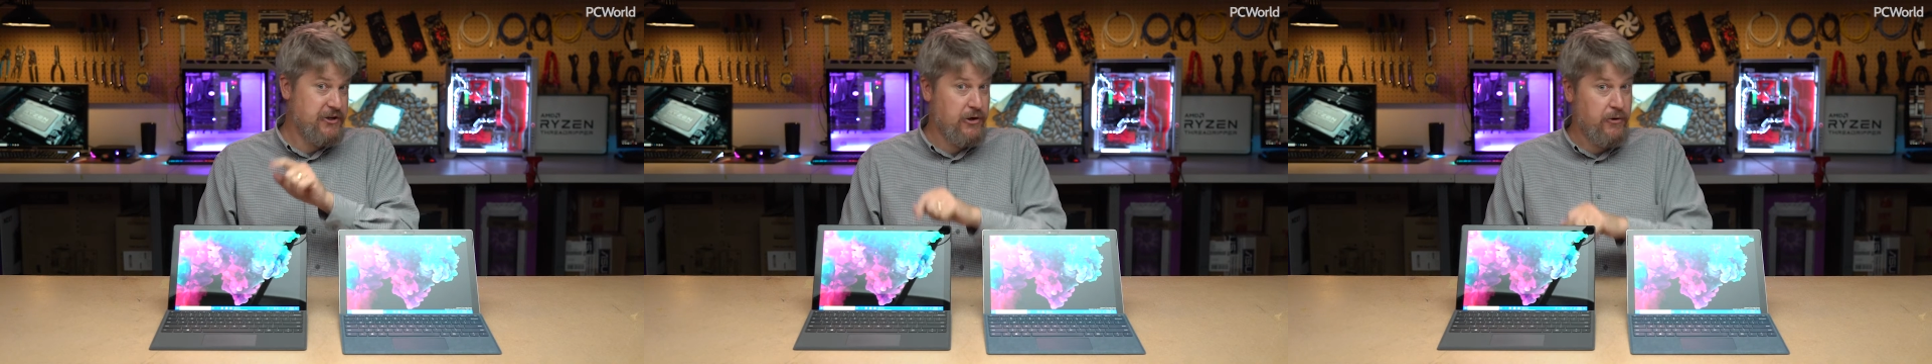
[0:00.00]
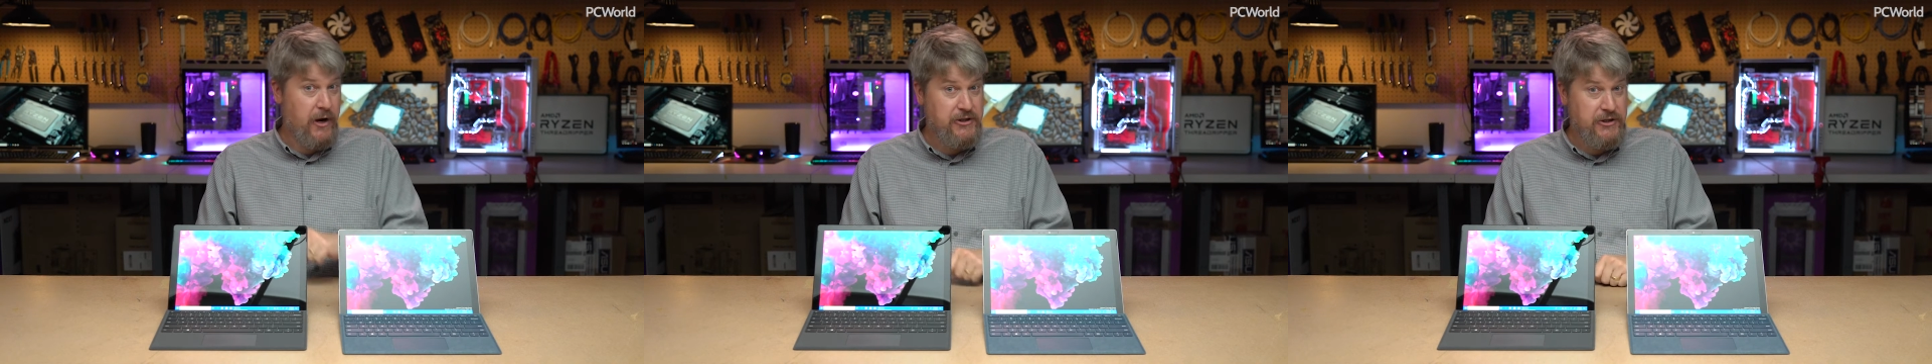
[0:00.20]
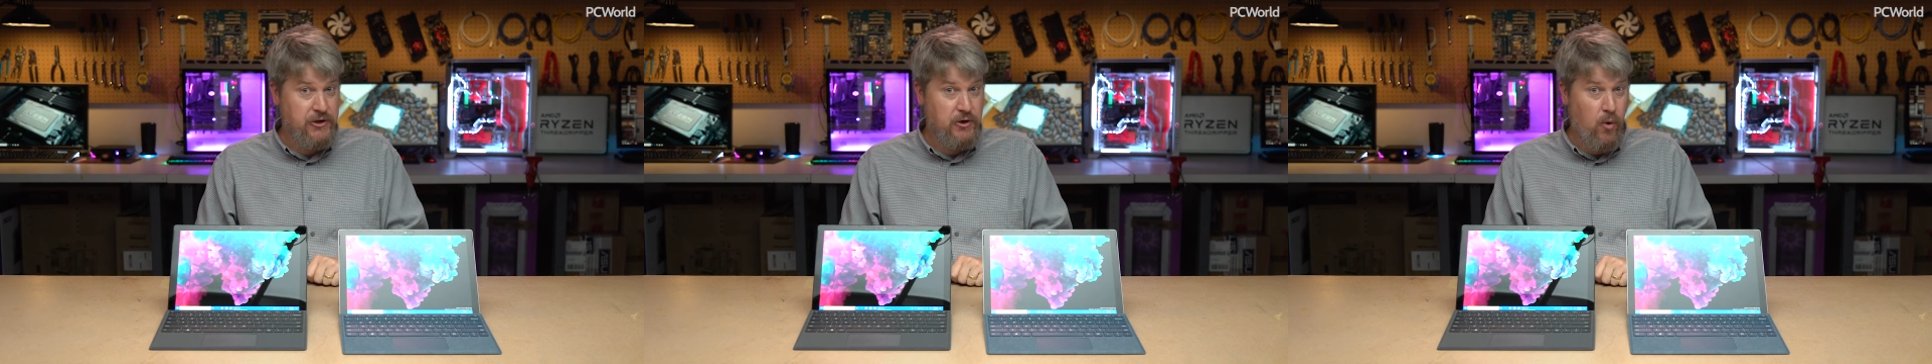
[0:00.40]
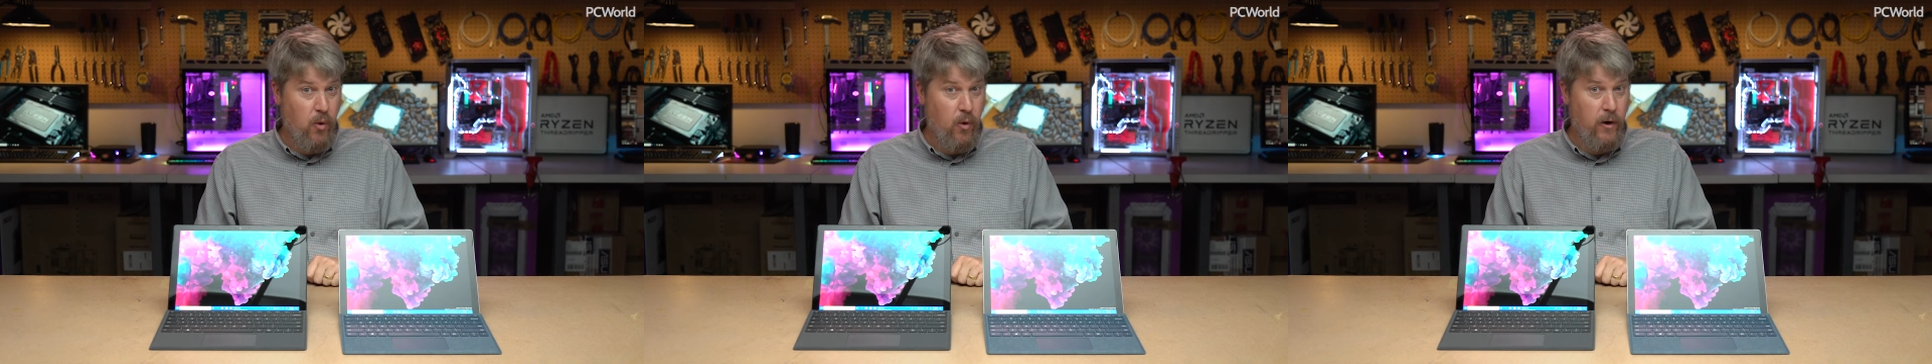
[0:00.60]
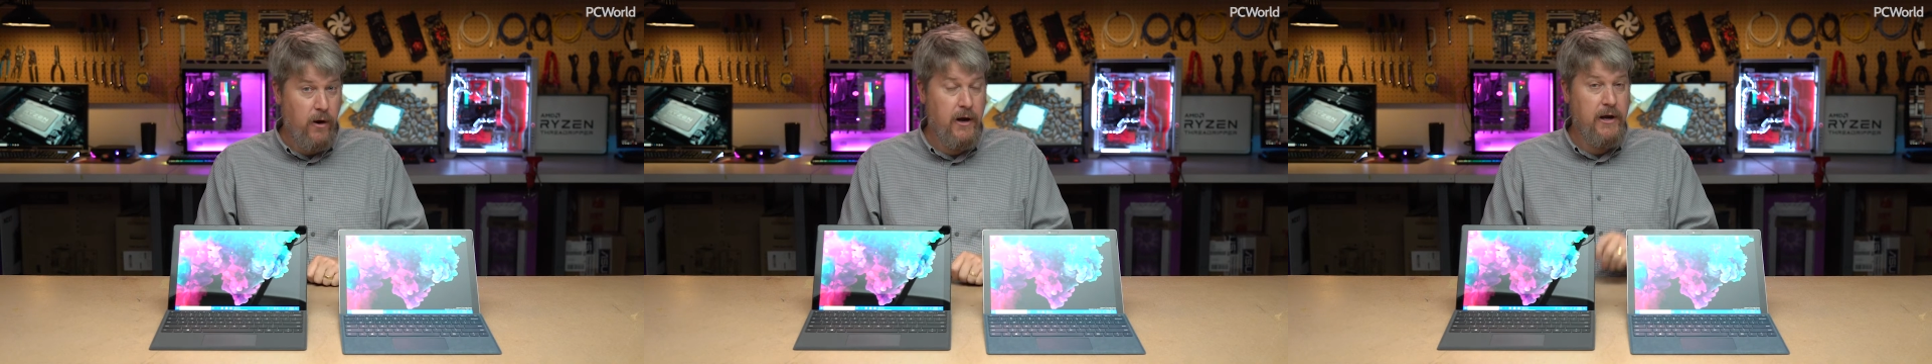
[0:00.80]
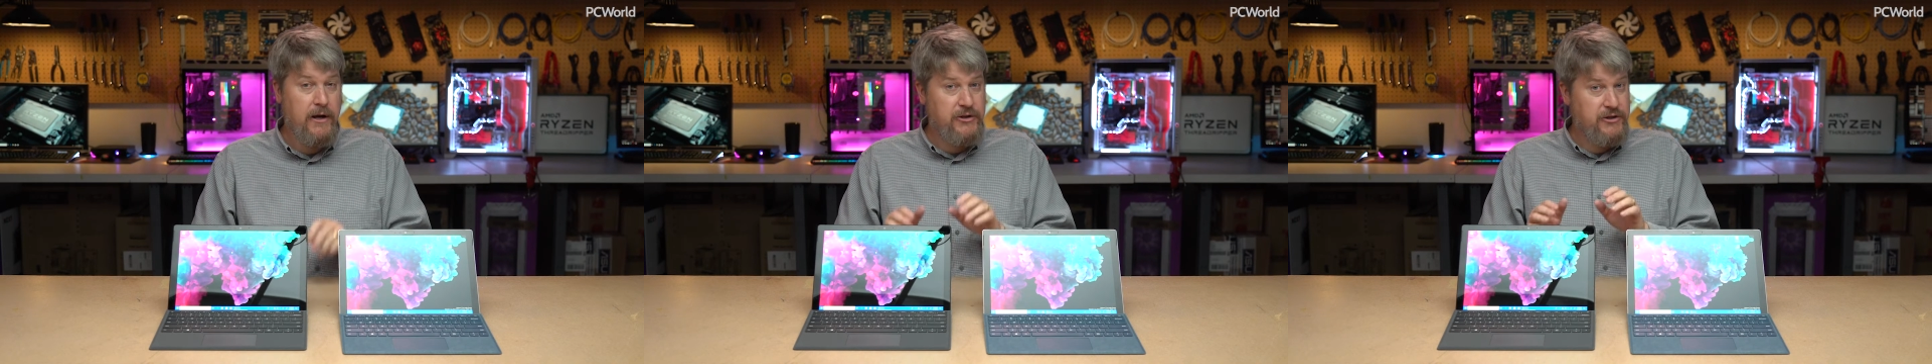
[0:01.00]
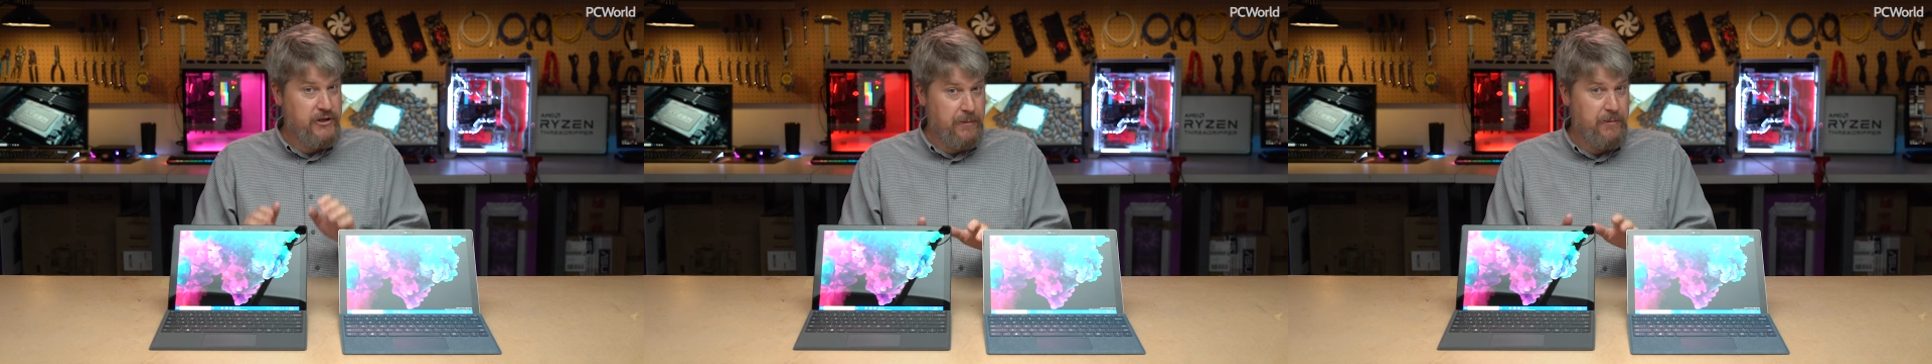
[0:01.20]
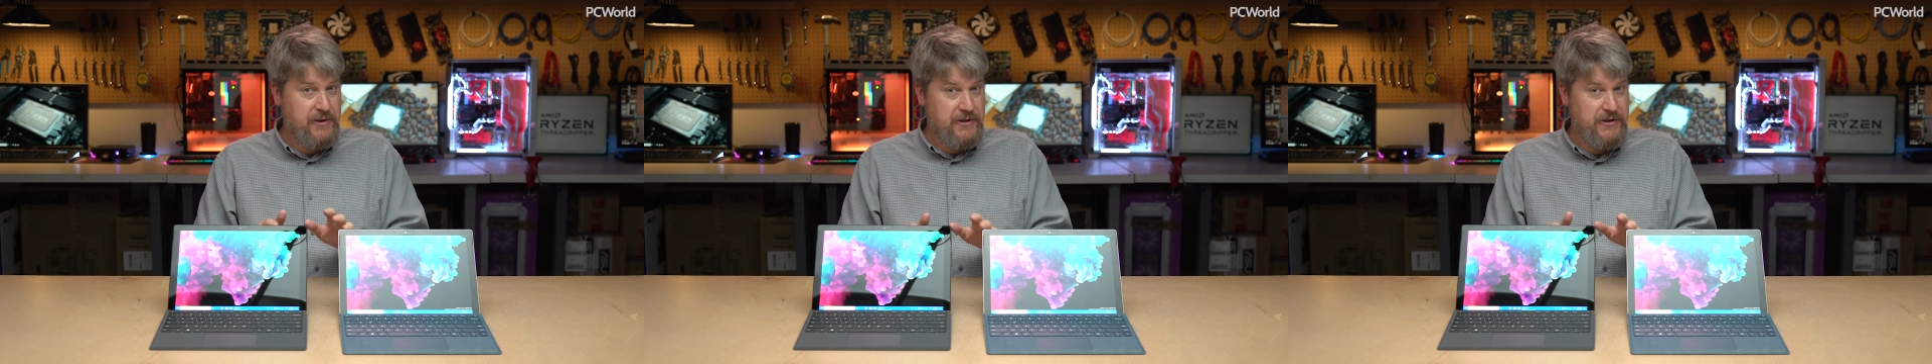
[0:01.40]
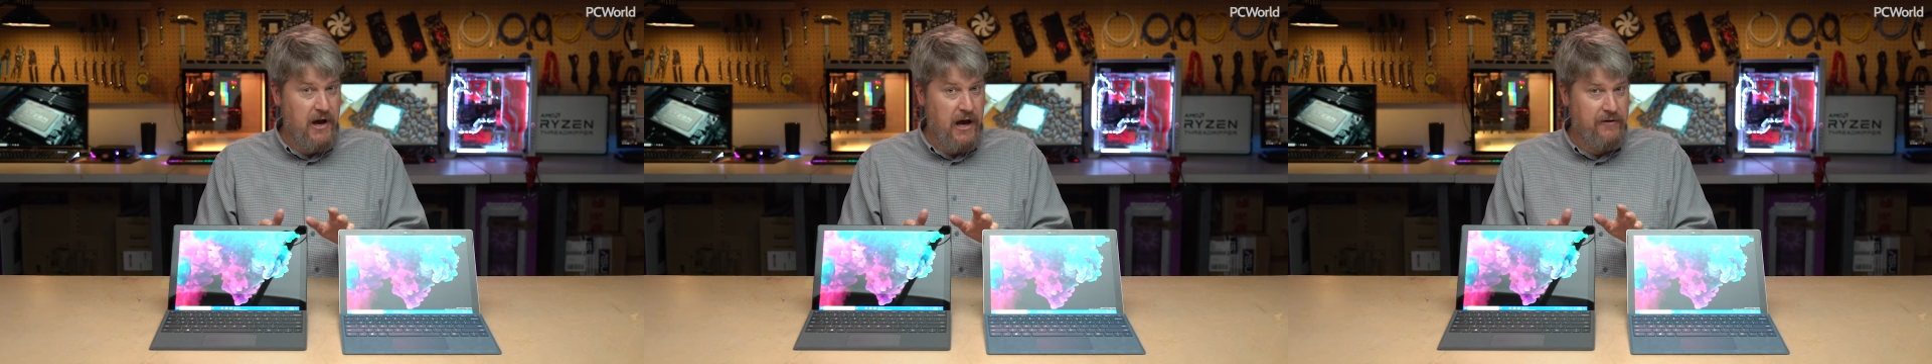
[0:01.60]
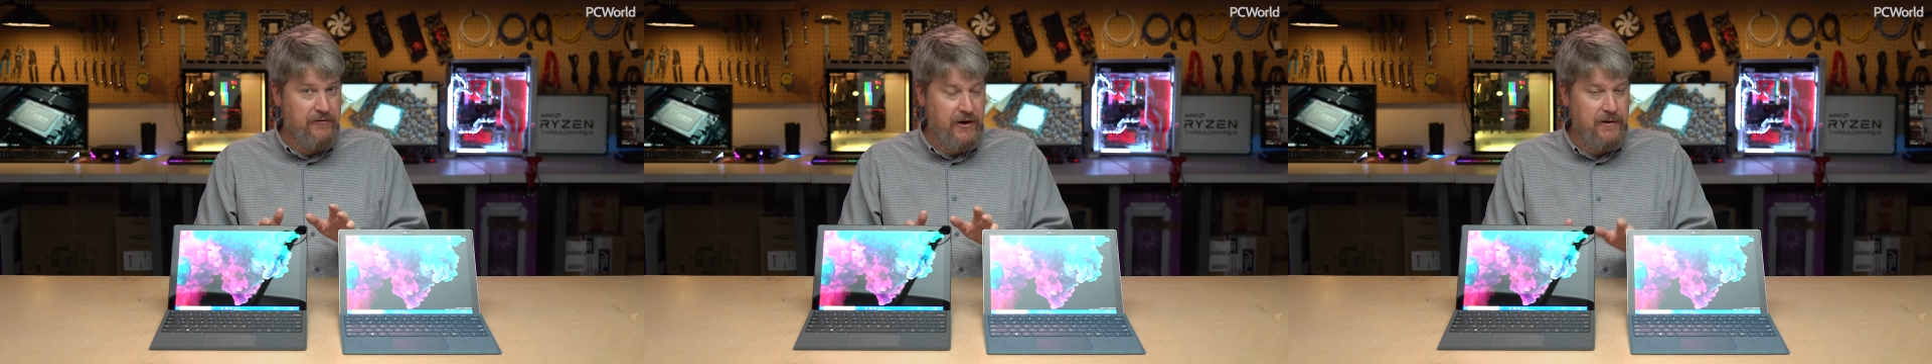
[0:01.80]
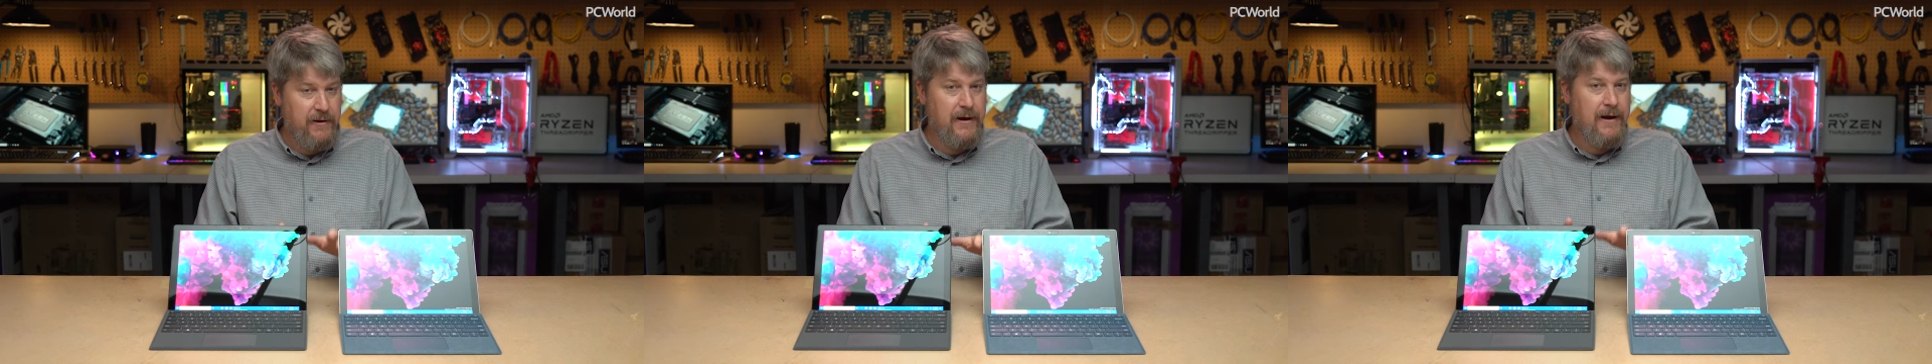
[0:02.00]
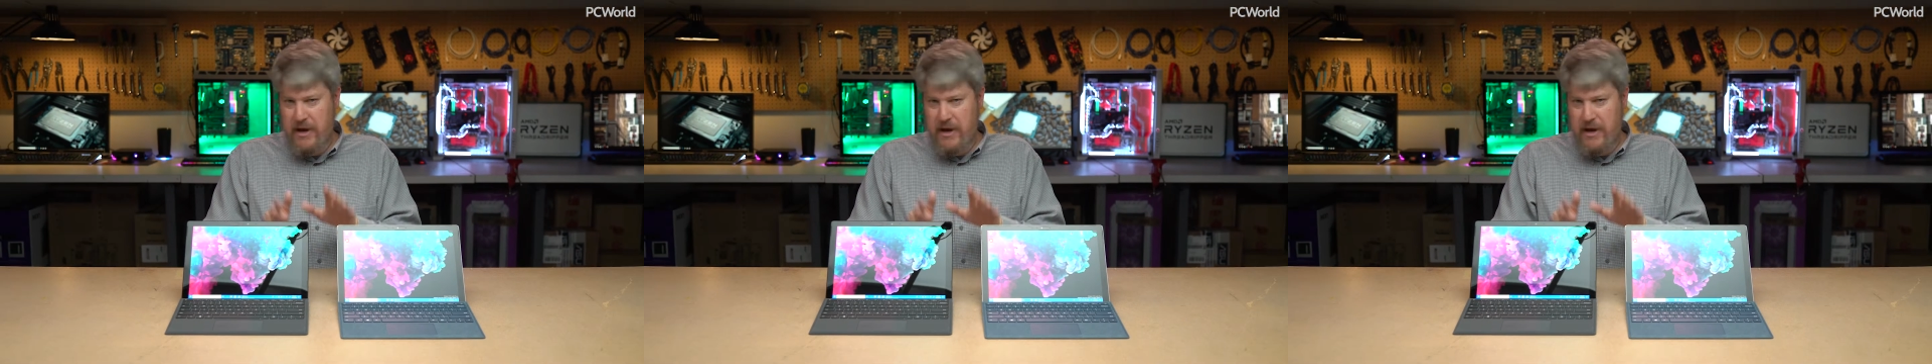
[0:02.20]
generation core chip inside of it.